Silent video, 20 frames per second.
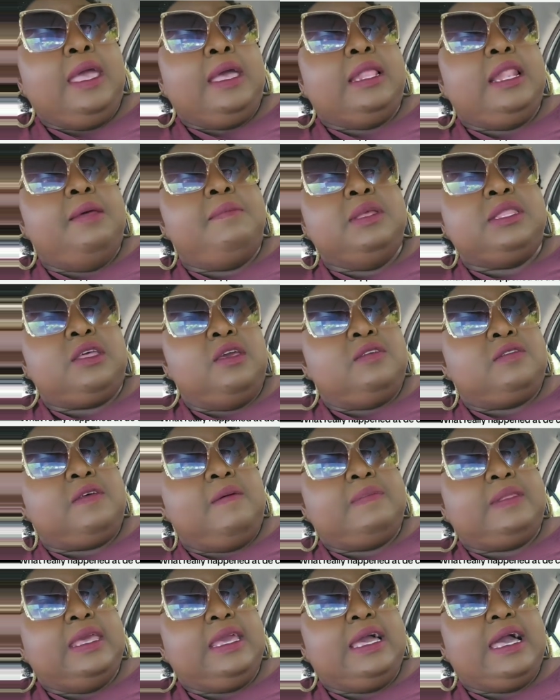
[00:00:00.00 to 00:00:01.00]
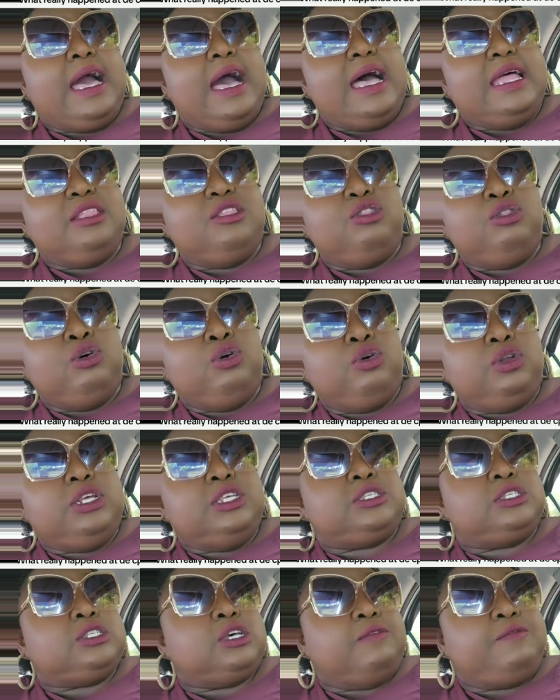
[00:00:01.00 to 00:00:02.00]
Let me tell you something. God know the
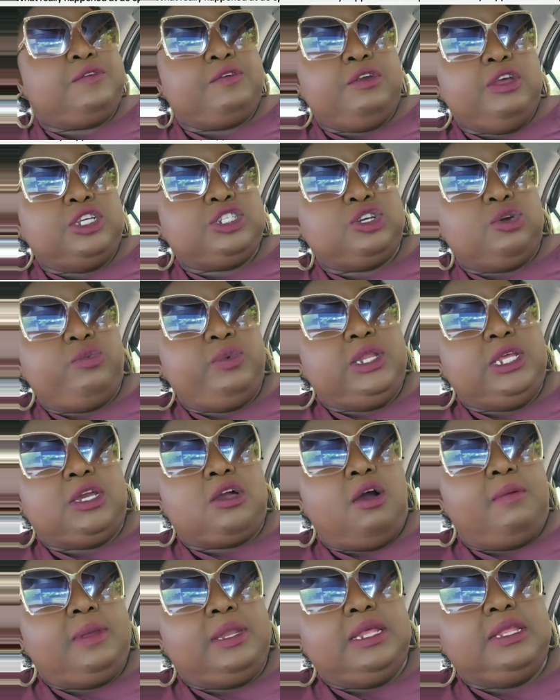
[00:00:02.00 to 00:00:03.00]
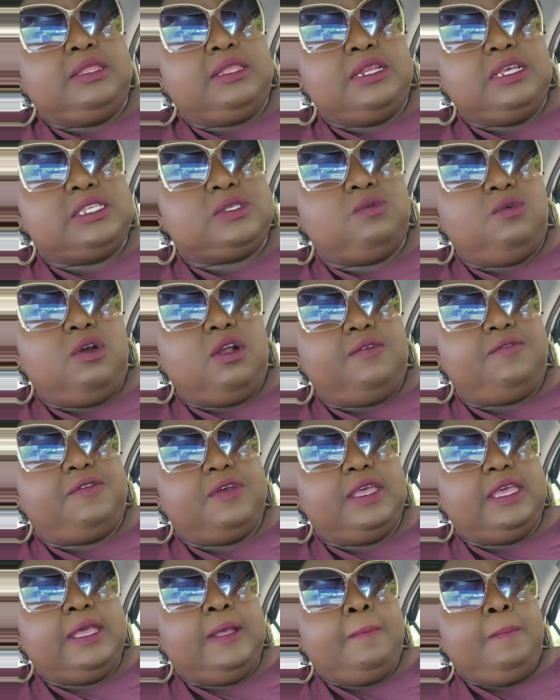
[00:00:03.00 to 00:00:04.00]
suffering we be coming into this world for
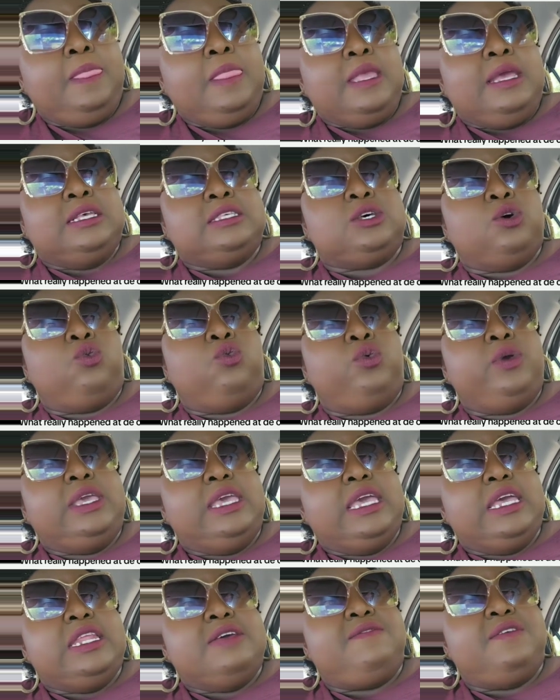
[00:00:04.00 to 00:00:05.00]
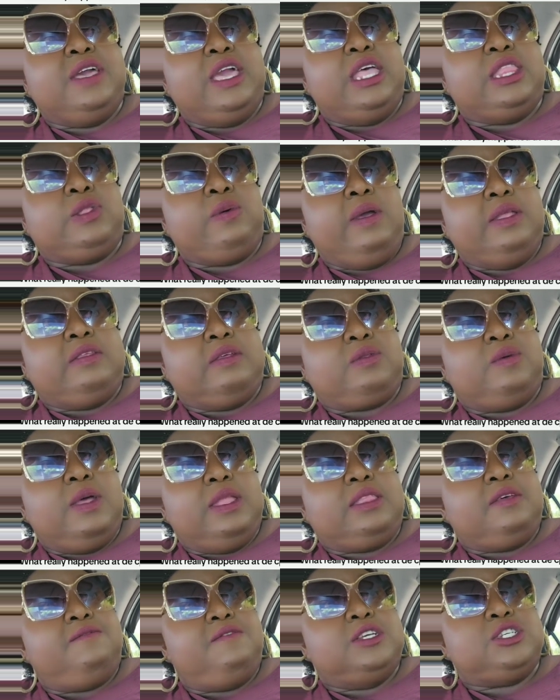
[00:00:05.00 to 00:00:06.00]
here. So we ain't even get
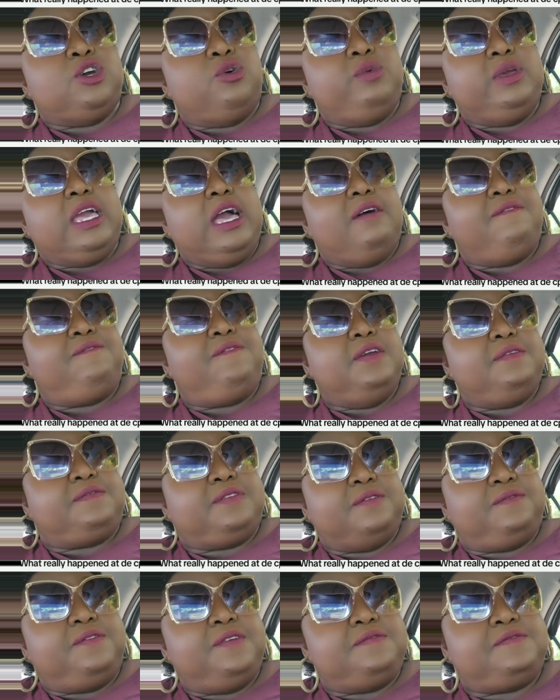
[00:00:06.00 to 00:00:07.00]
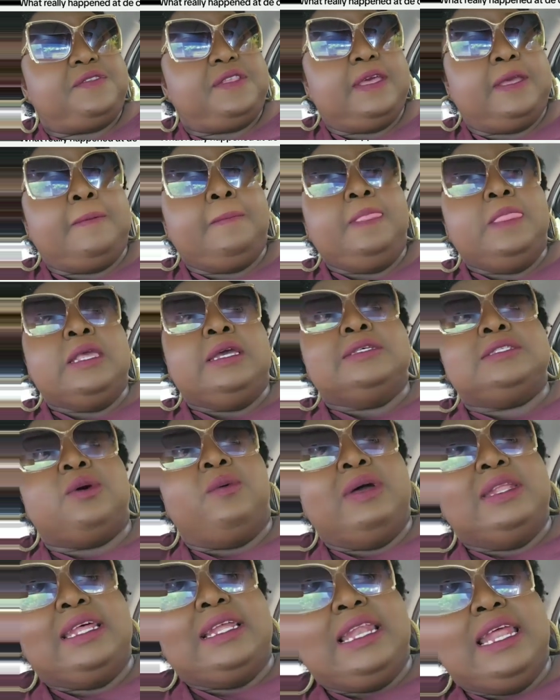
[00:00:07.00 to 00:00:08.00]
20-20 vision. We got 50-50. So
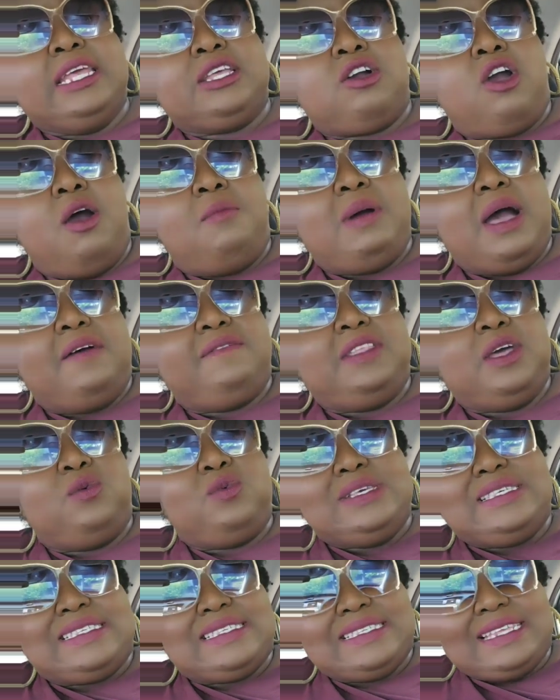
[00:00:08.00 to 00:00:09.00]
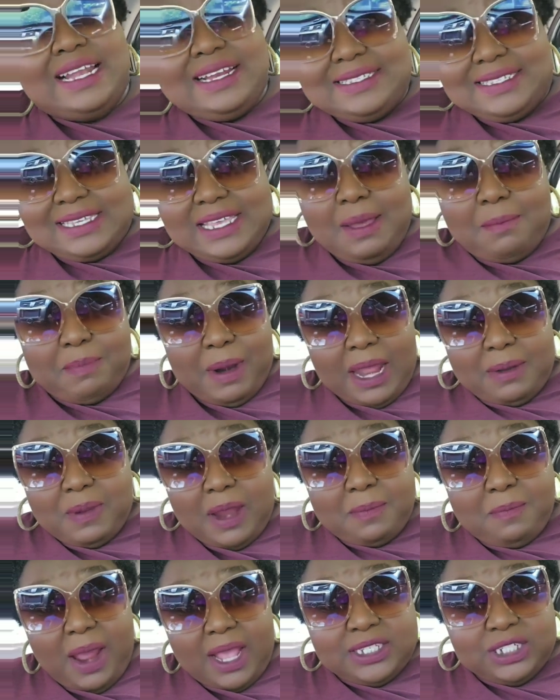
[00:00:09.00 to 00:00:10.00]
when the light come off, that we still see him bright,
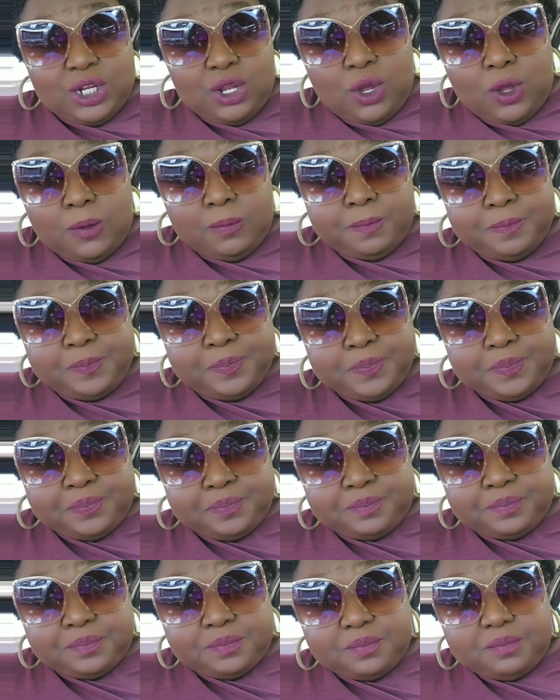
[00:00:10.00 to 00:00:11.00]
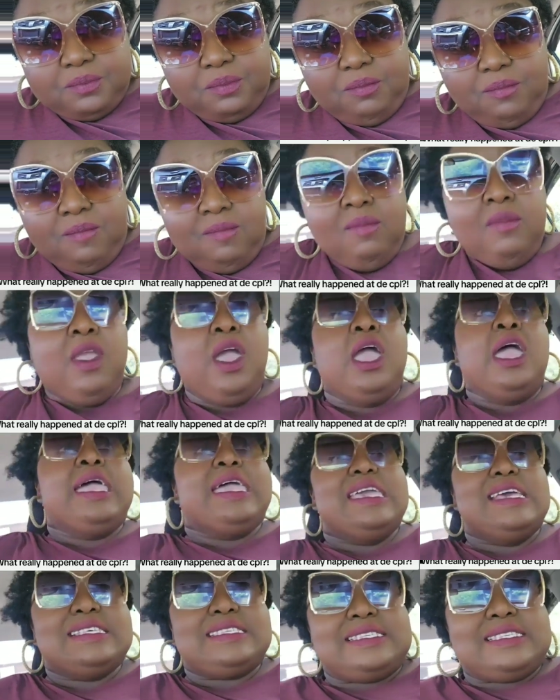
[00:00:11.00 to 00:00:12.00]
bright, bright, you know.
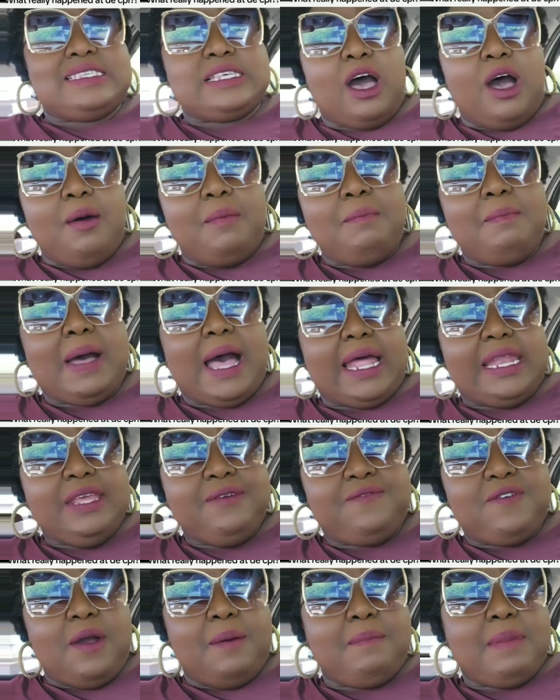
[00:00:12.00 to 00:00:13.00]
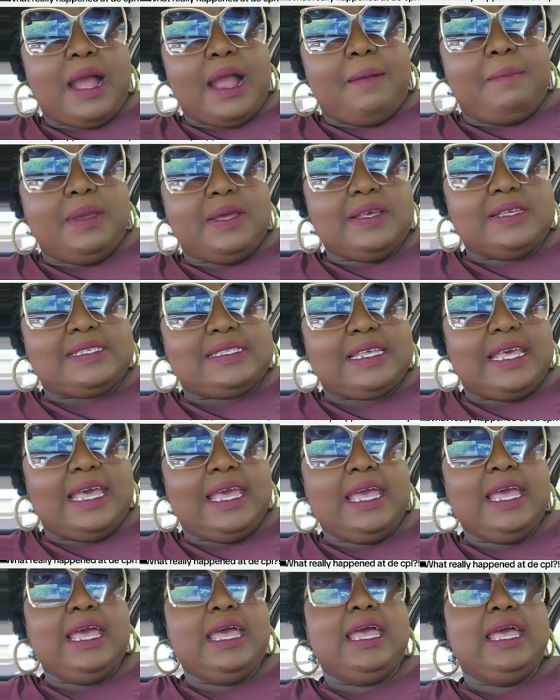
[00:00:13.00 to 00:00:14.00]
If somebody from Barbados say,
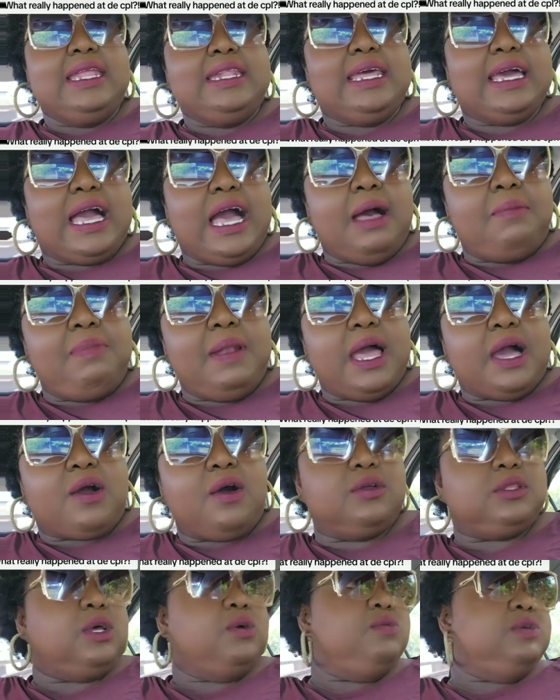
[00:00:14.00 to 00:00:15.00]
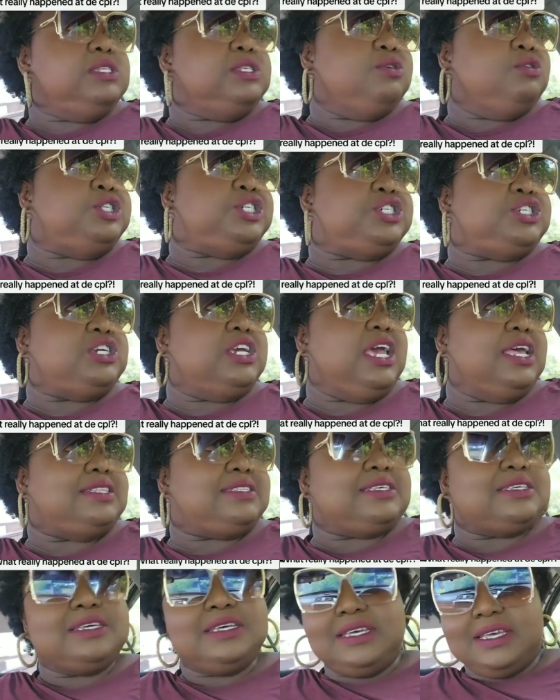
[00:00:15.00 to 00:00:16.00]
they got blackout and we so
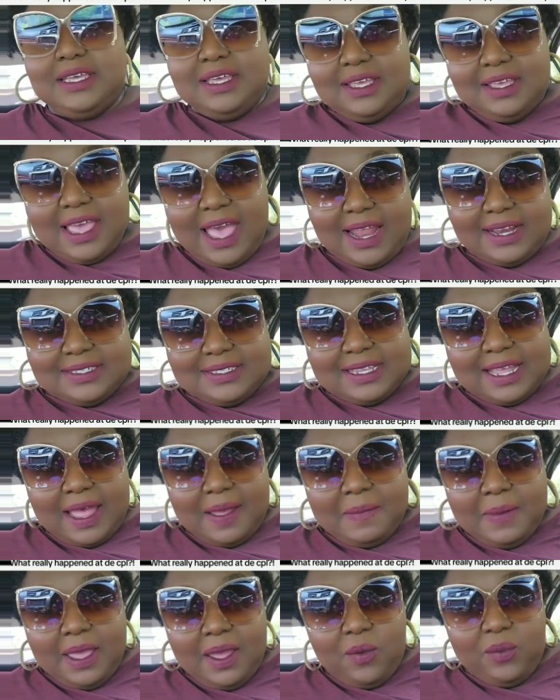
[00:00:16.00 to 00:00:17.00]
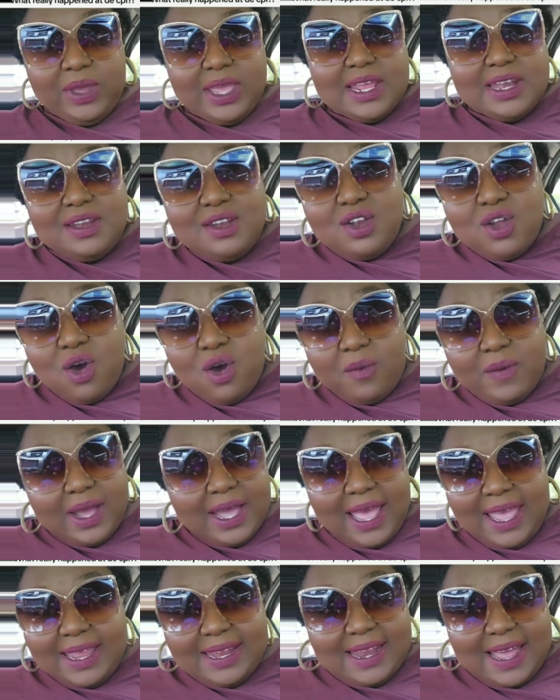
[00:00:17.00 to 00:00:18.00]
shit. You understand me? We know what
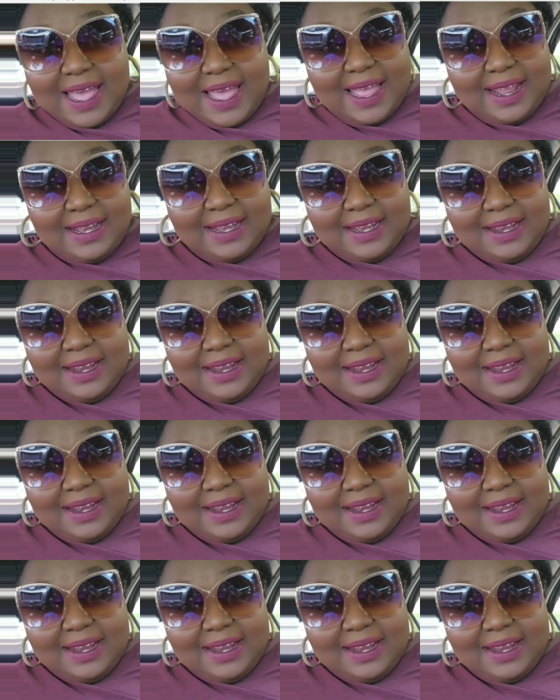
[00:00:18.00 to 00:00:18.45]
going on.